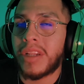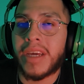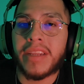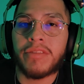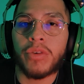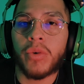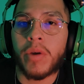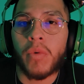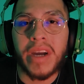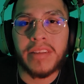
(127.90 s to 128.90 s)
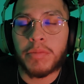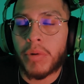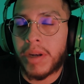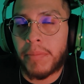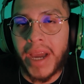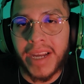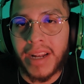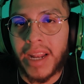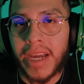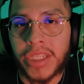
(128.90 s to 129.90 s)
led to a widespread
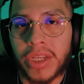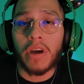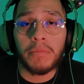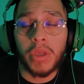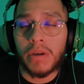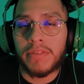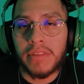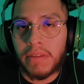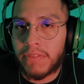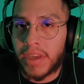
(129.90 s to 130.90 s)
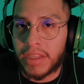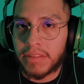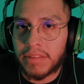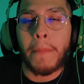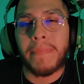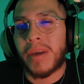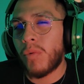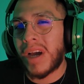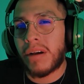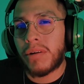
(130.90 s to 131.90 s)
backlash from UFC fans.
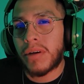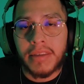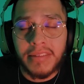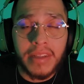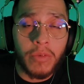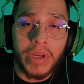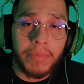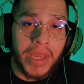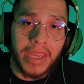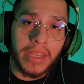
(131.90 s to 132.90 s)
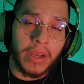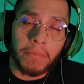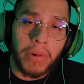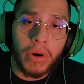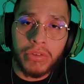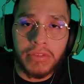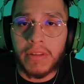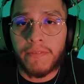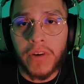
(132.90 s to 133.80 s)
Meanwhile, Dustin remained composed and